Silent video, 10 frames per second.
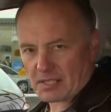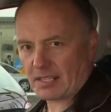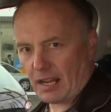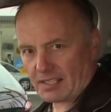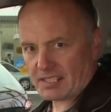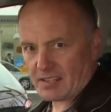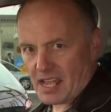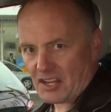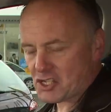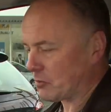starting the
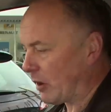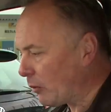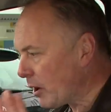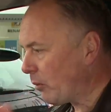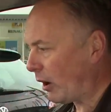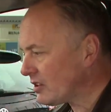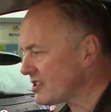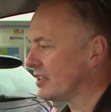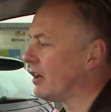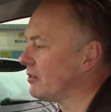engine? Well, we want
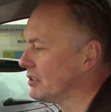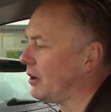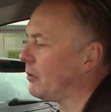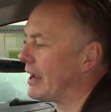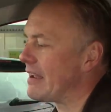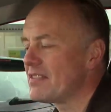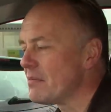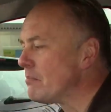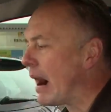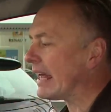to know, don't we, if the
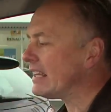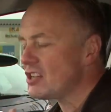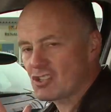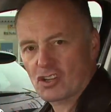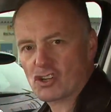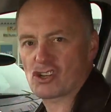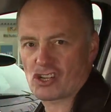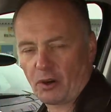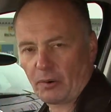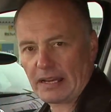mileage that's
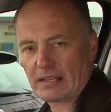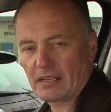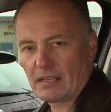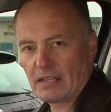showing